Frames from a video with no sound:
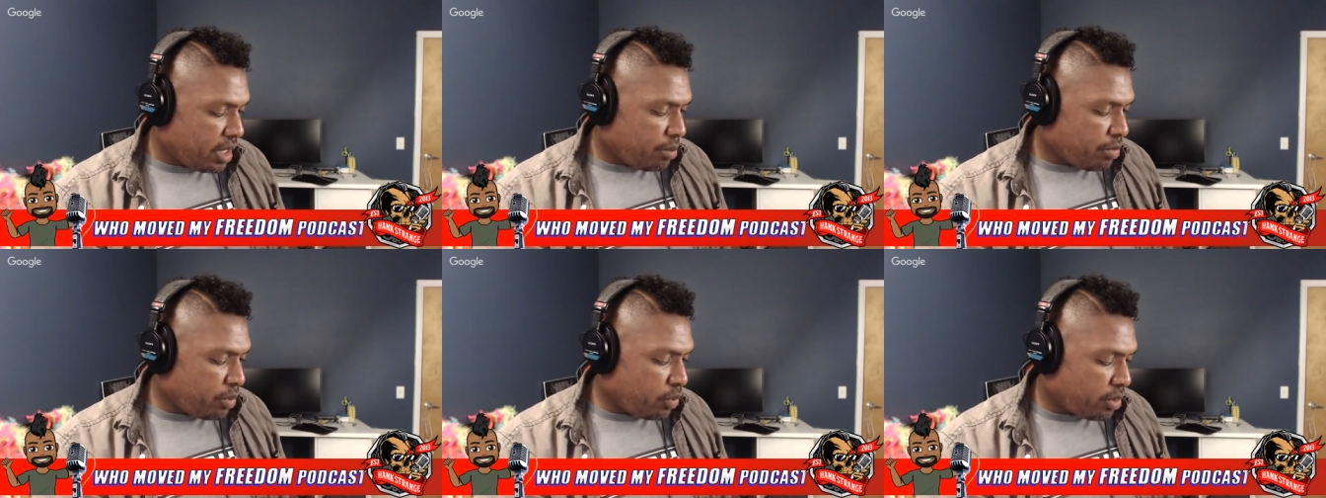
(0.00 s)

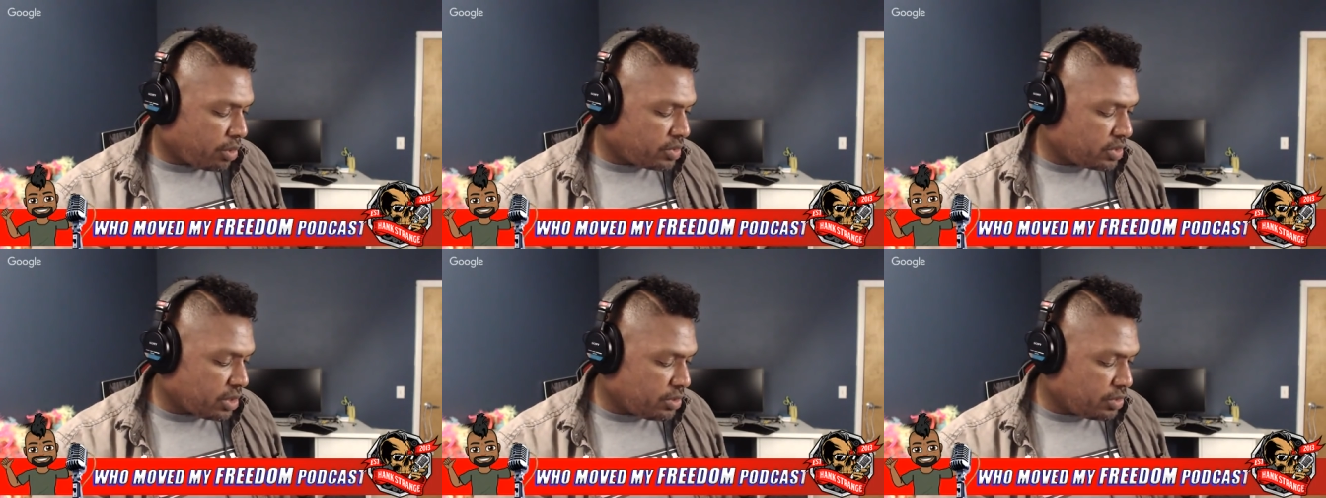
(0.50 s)
but works
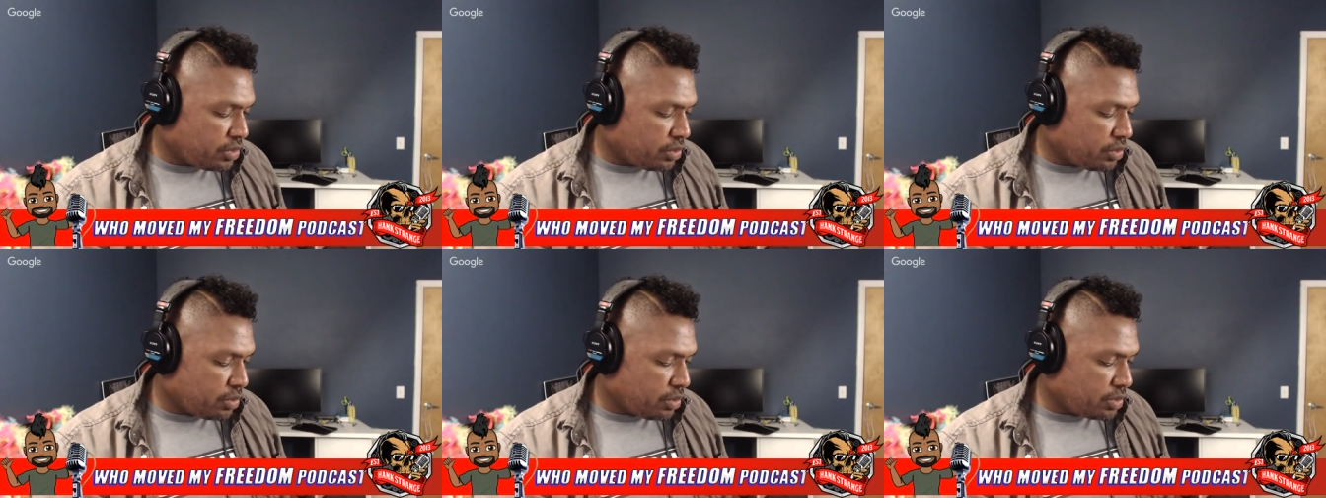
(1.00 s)
on
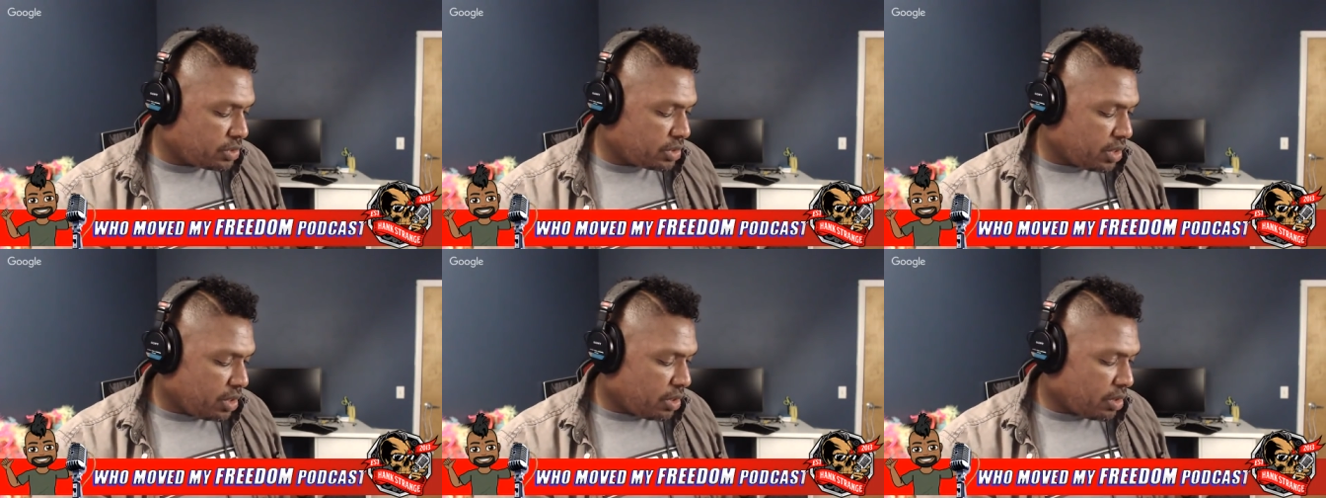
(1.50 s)
tools
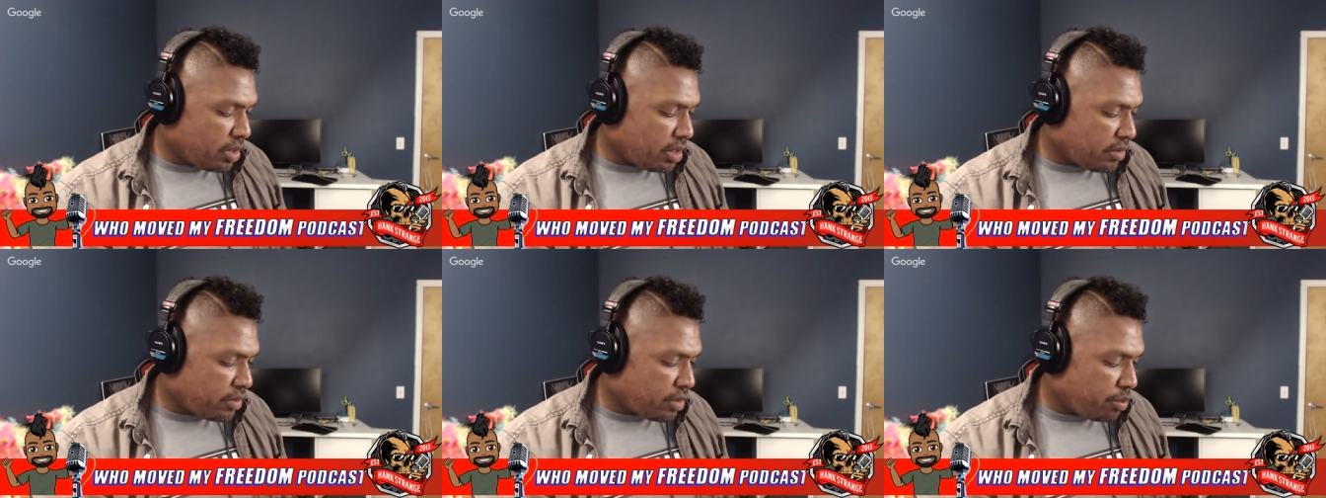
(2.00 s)
or
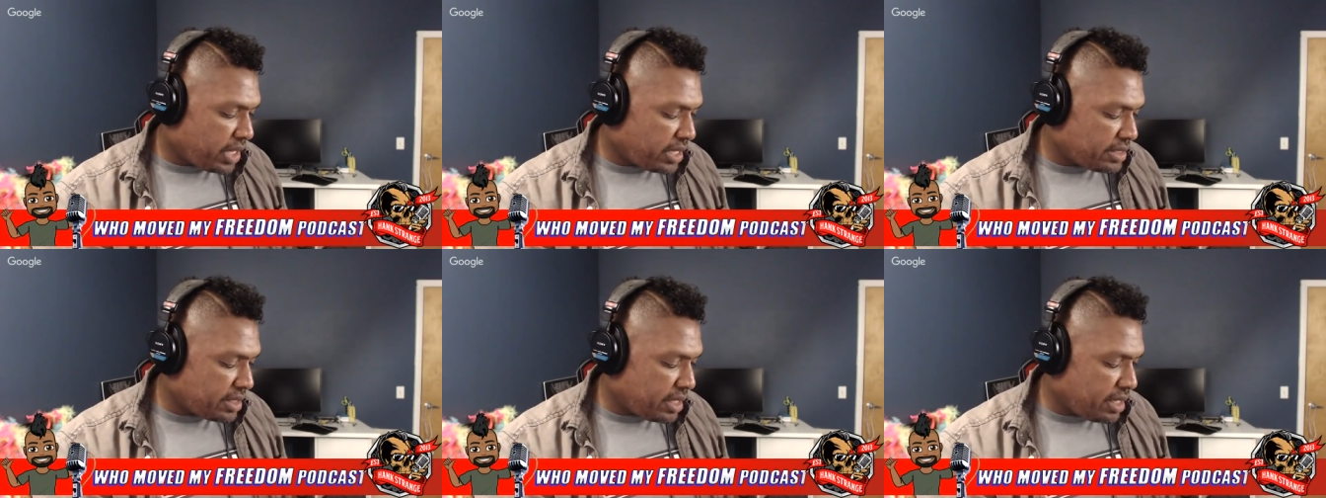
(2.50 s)
other
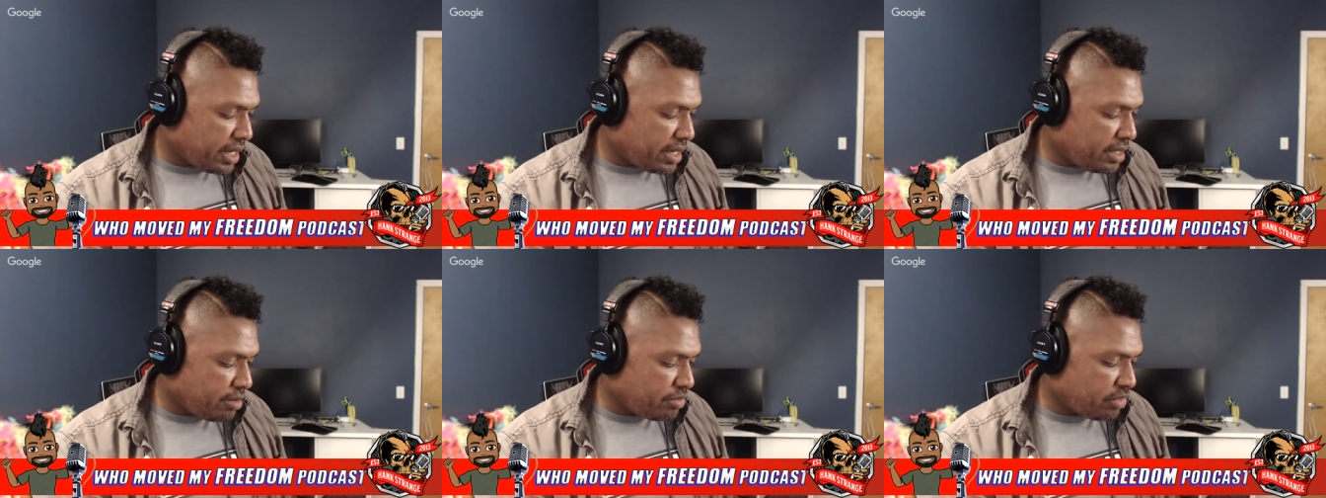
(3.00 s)
pesky
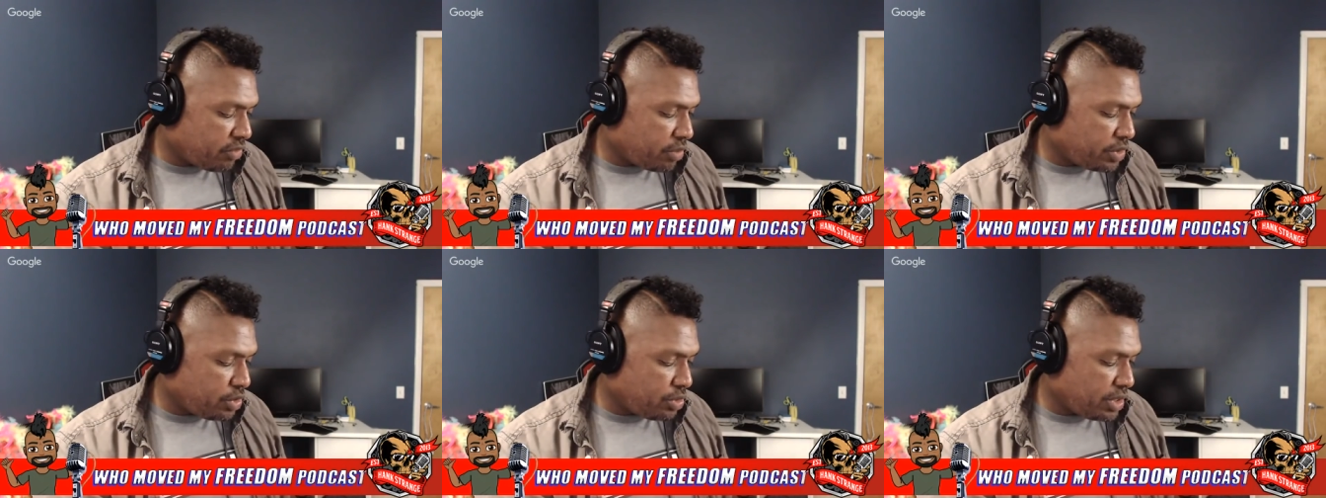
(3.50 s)
items for
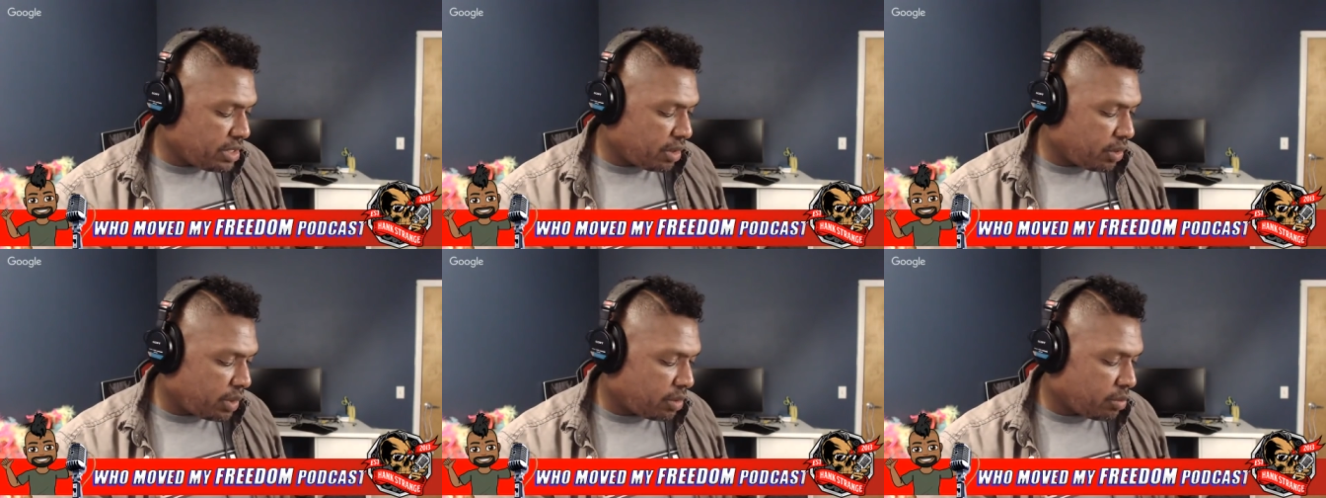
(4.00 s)
which you need a
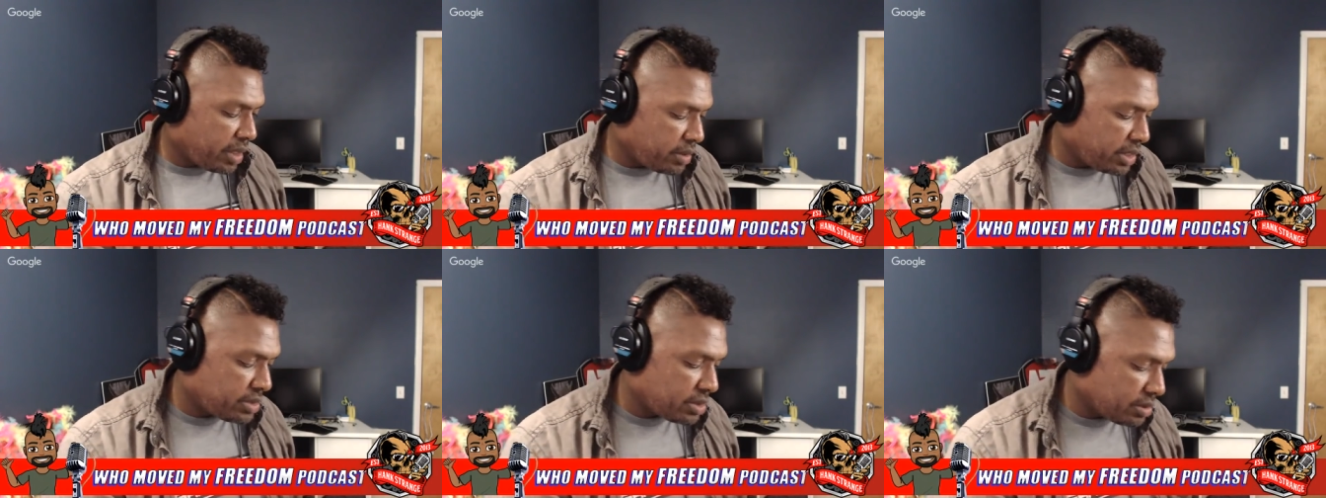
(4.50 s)
quick
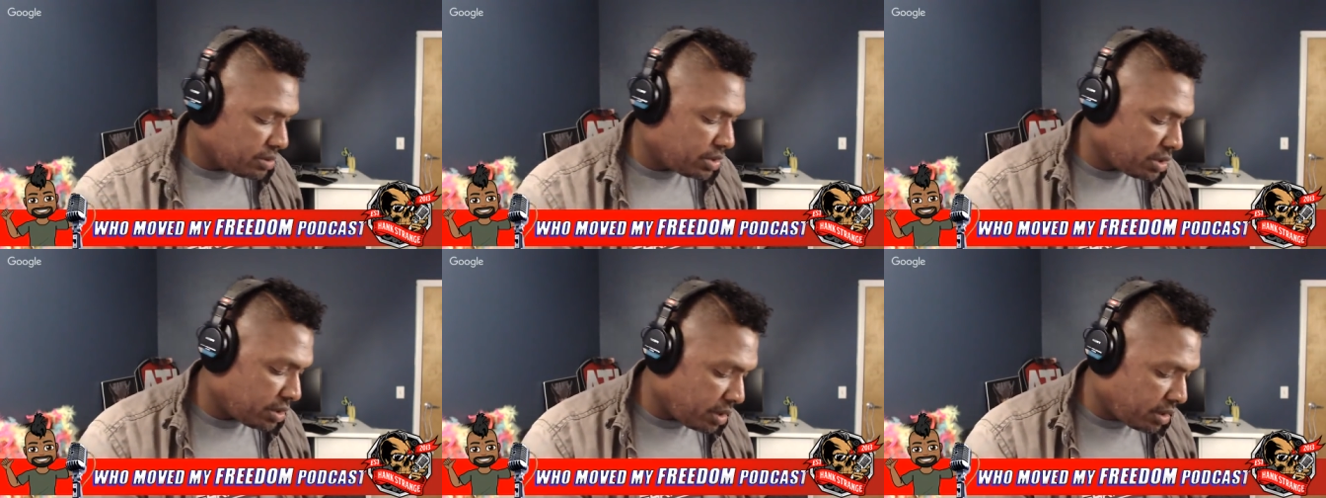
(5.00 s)
mounting
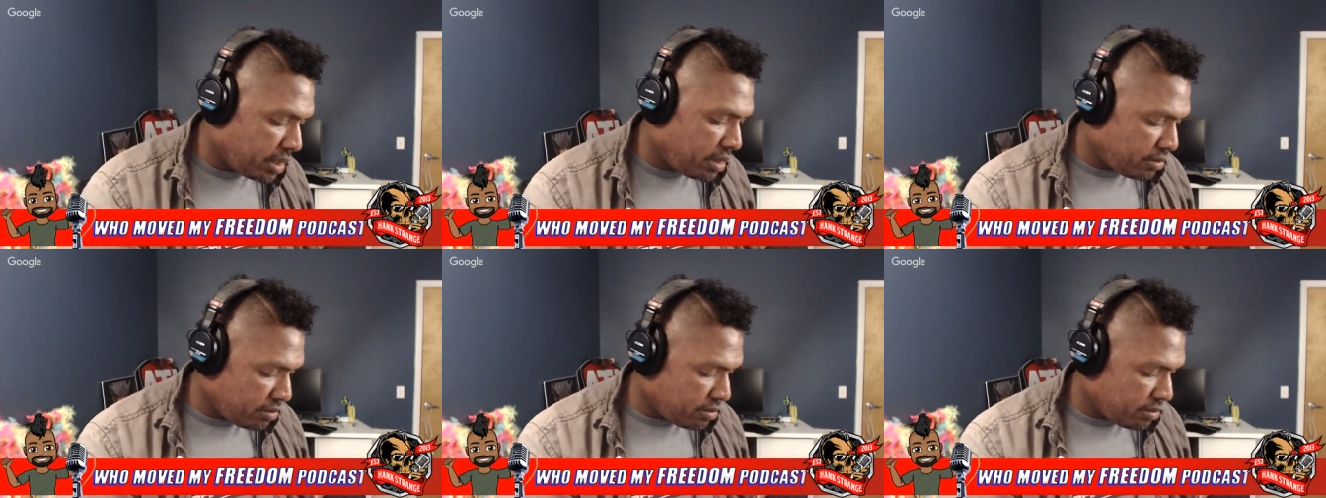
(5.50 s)
solution. Okay.